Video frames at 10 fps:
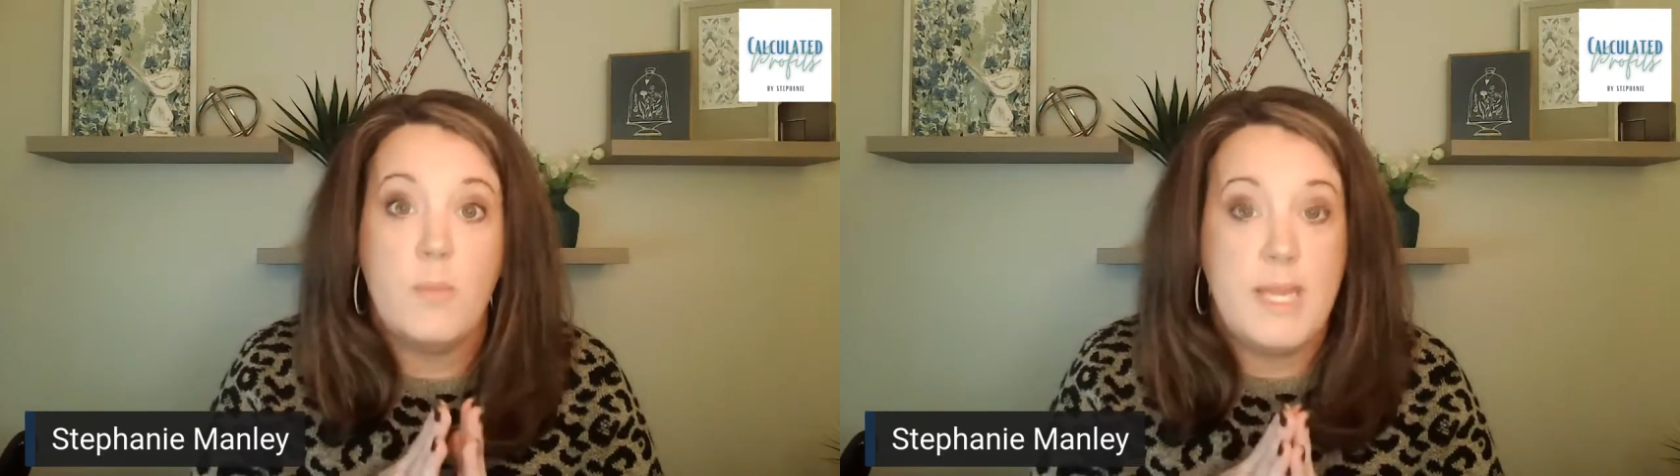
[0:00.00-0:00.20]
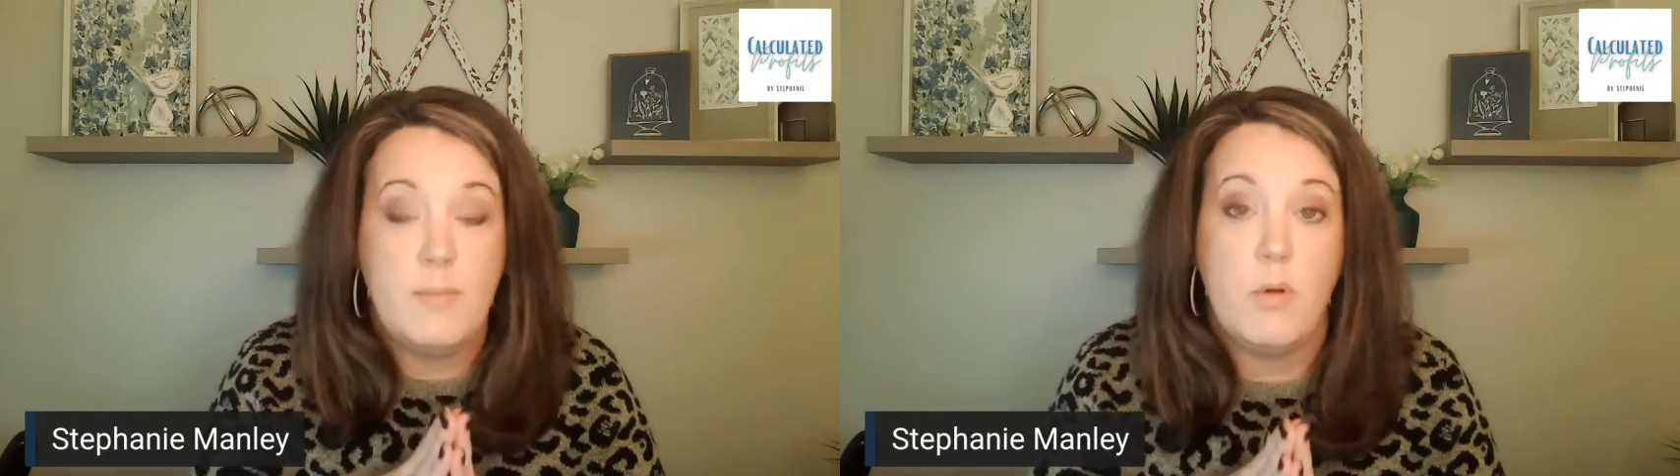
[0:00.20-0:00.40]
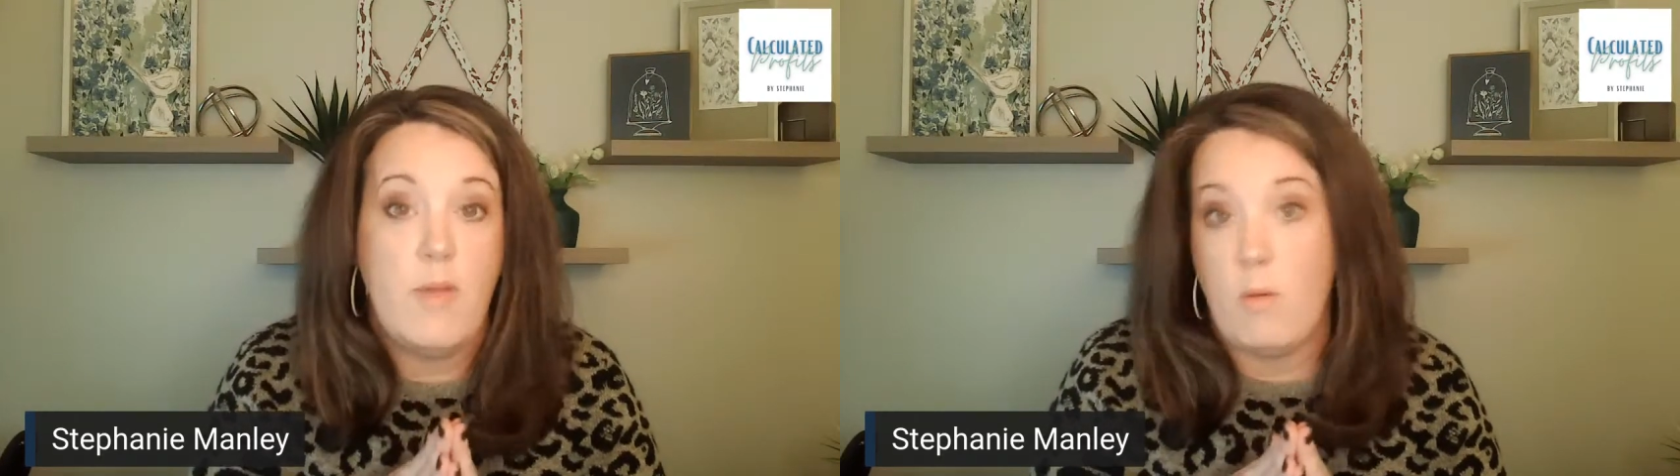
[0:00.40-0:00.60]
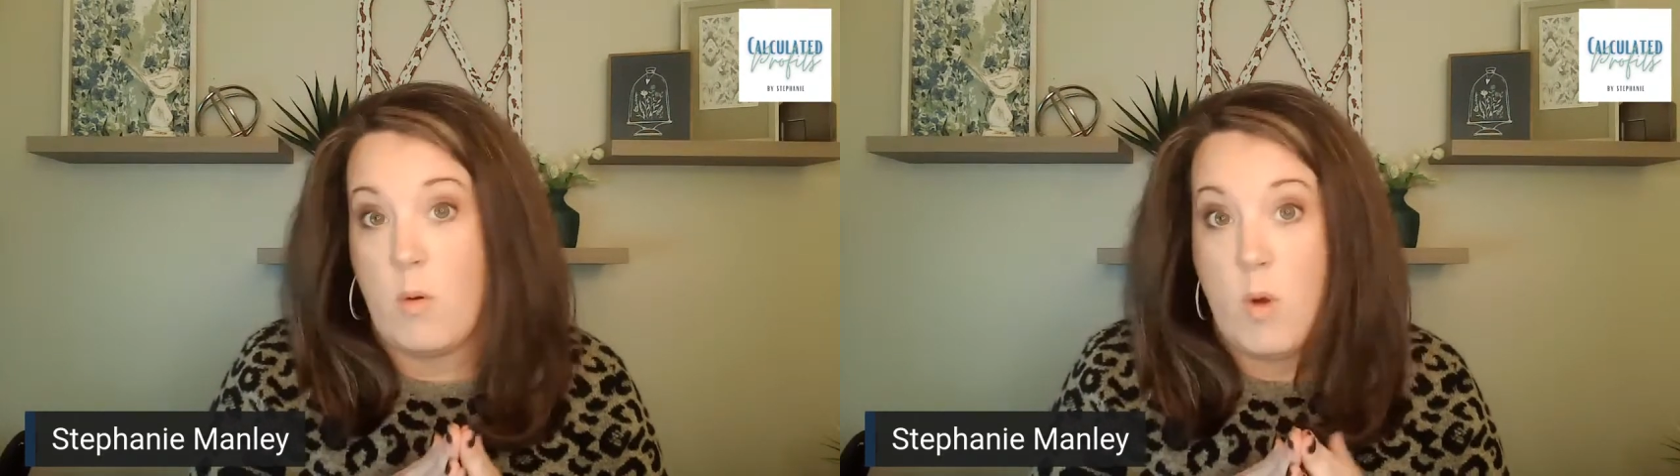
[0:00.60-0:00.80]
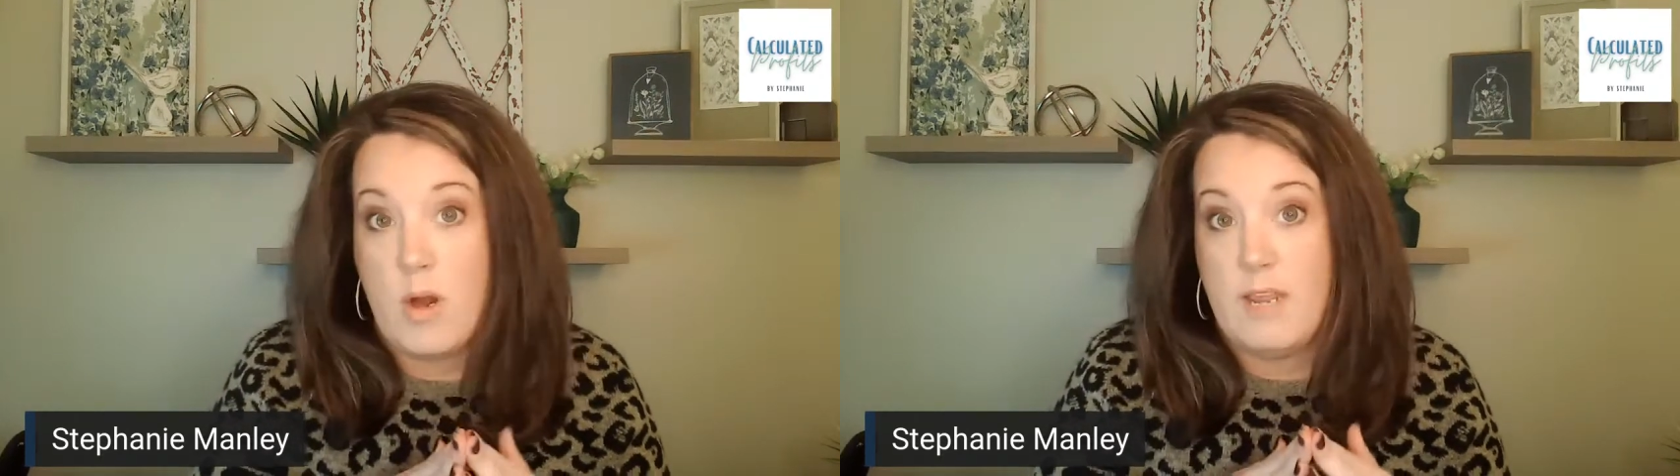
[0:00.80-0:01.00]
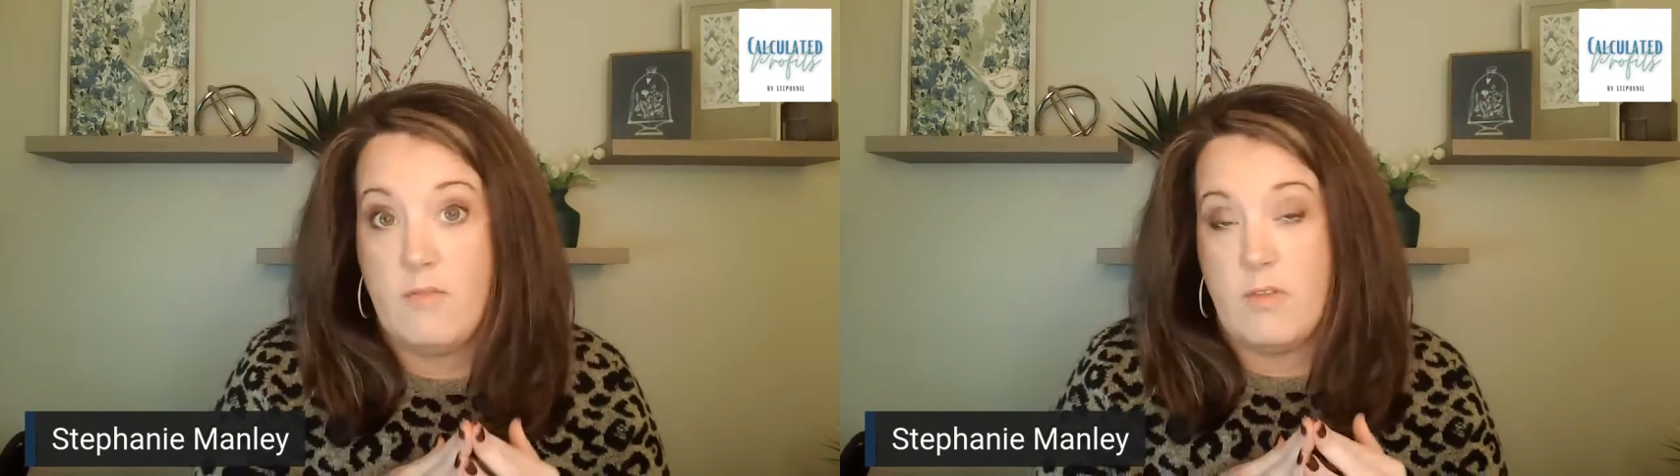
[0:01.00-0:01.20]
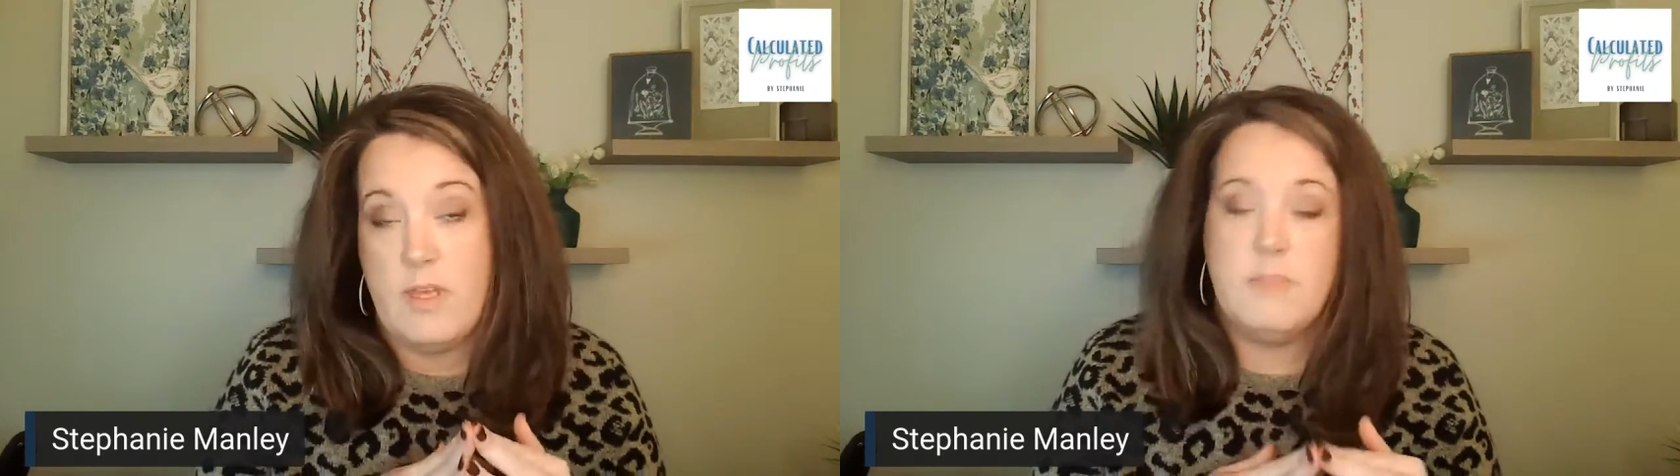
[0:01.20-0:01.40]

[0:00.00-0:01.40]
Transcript: people that were working for them.